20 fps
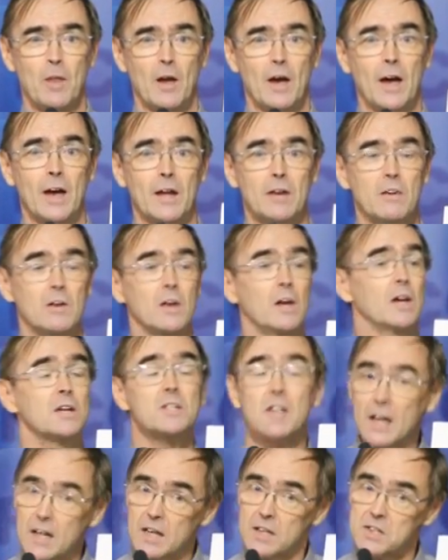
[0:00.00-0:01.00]
And
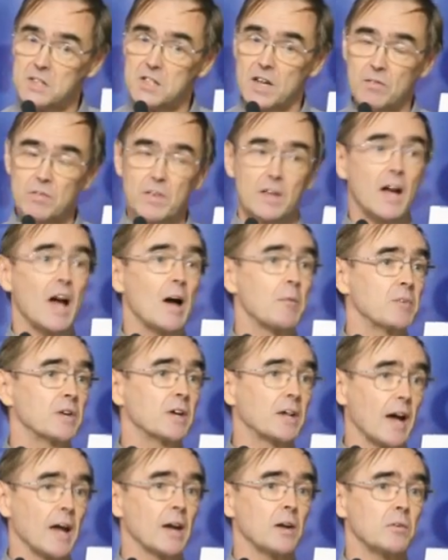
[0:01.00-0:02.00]
exactly the same thing happened
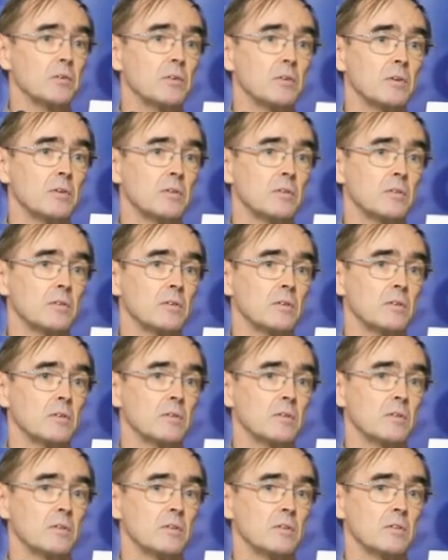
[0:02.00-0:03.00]
again.
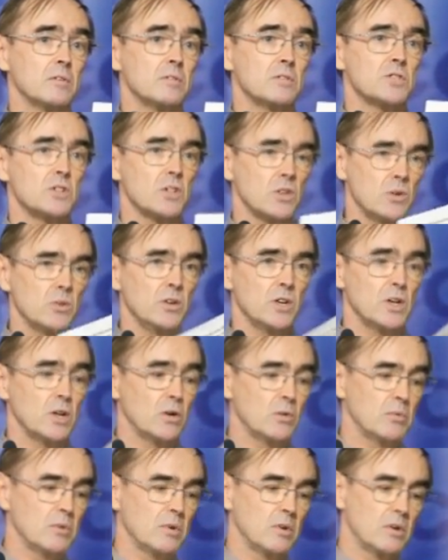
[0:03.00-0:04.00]
So,
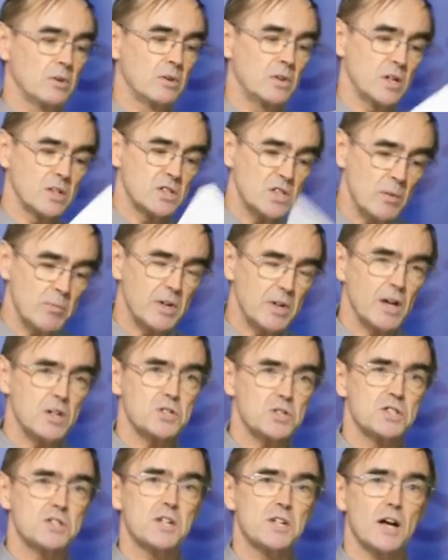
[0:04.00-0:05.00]
the
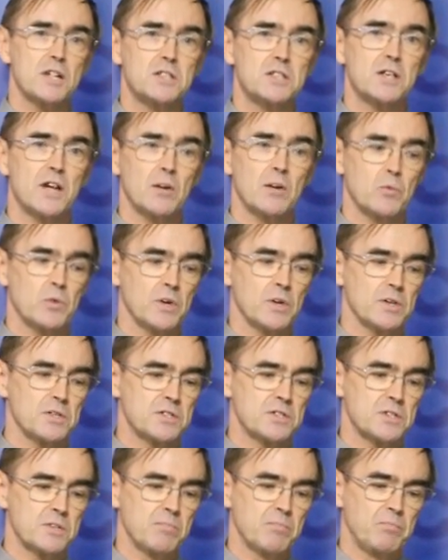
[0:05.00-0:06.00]
intimidation started to get
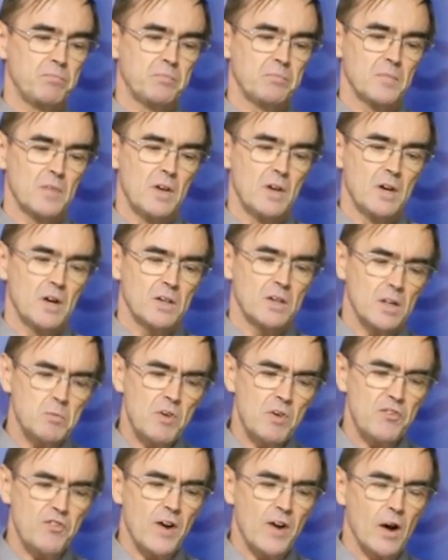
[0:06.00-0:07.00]
worse. Then
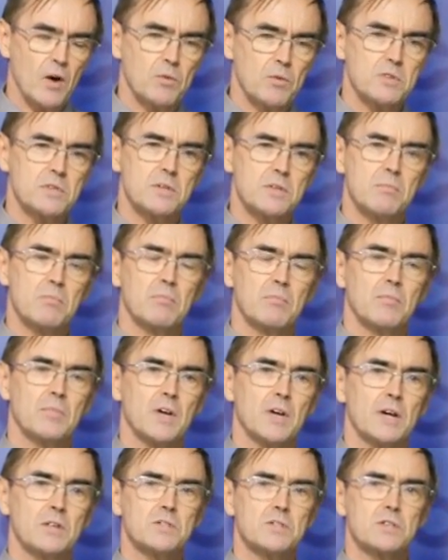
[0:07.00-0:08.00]
we found
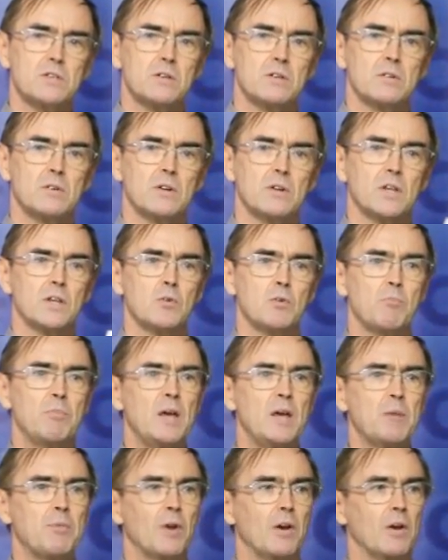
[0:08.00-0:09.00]
that there were
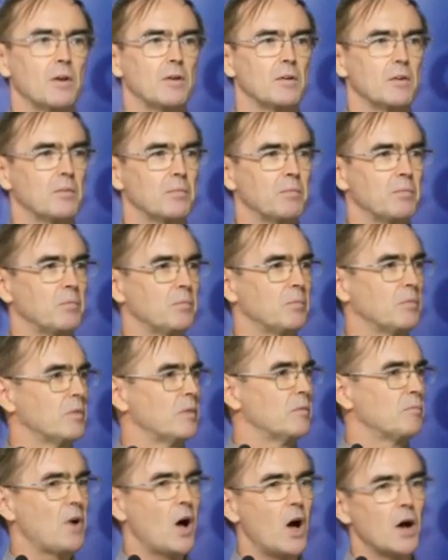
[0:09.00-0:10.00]
people
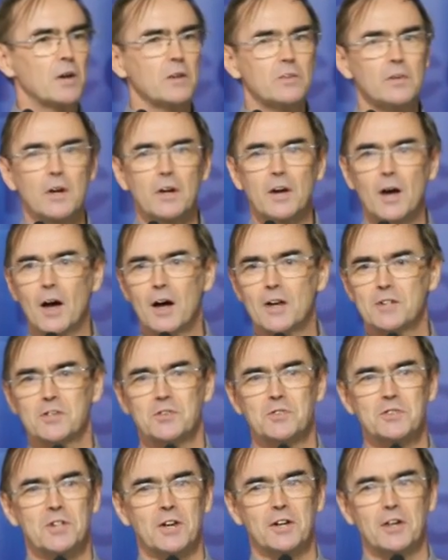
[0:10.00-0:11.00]
parking their cars
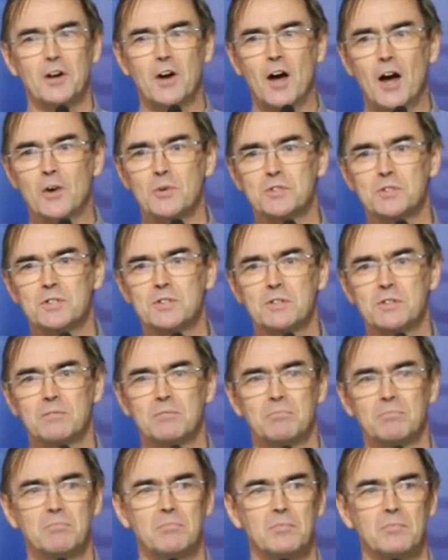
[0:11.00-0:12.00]
outside our house.
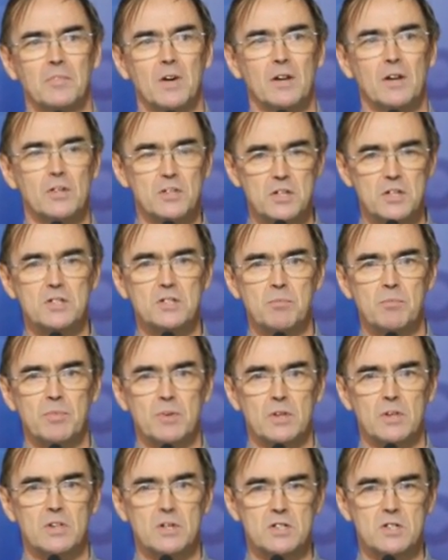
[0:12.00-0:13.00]
And this is
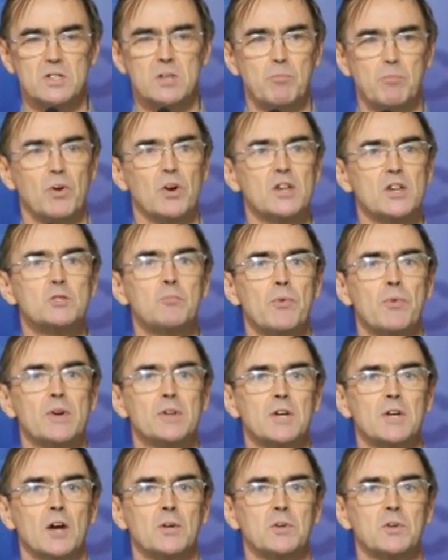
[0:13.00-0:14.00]
the police
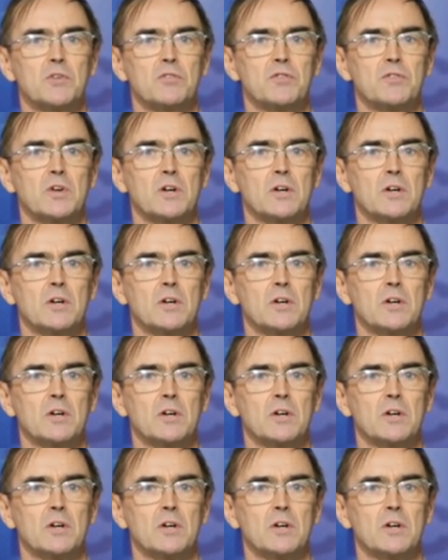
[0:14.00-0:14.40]
printout of,